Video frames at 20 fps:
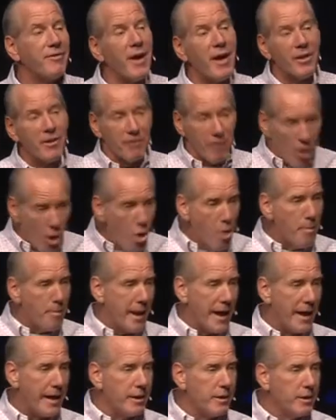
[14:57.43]
the father of
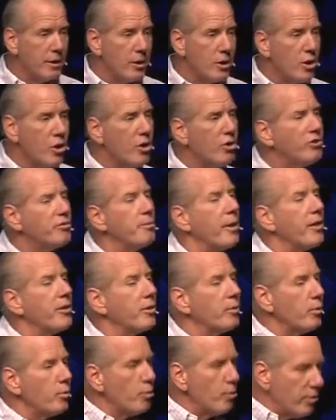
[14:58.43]
Obed, whose
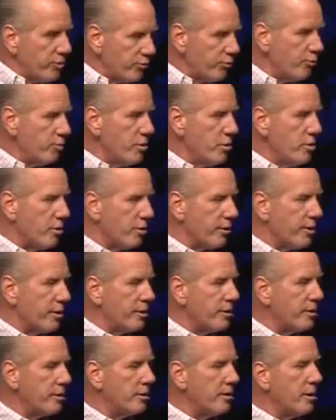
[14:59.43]
mother was Ruth.
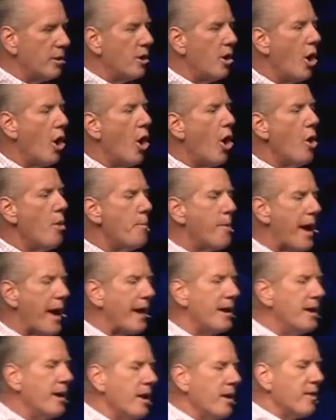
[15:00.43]

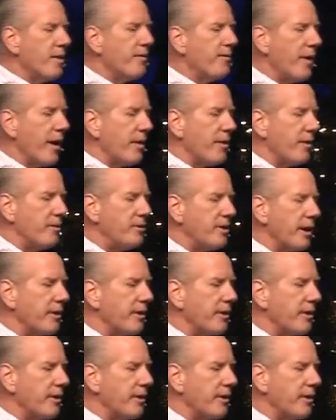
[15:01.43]
Obed, the father of